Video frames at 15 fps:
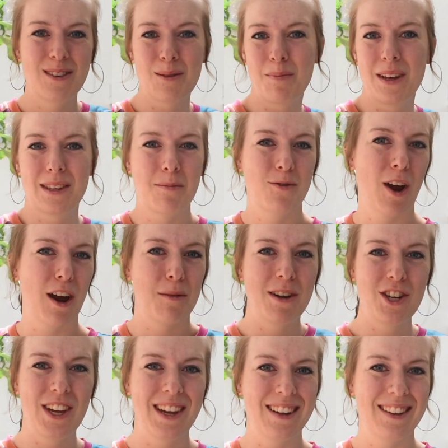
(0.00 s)
please subscribe to my
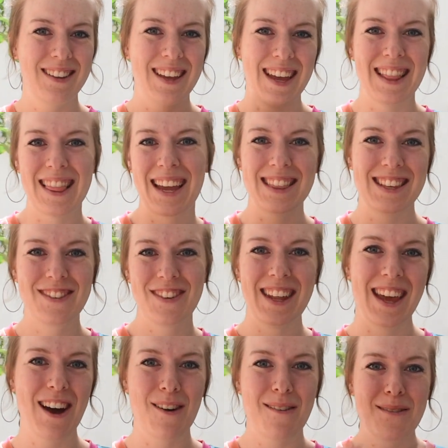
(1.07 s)
channel and like this
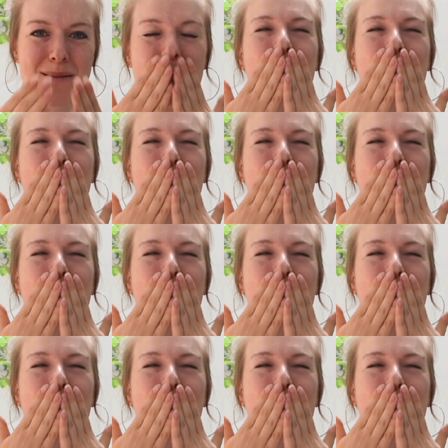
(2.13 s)
video.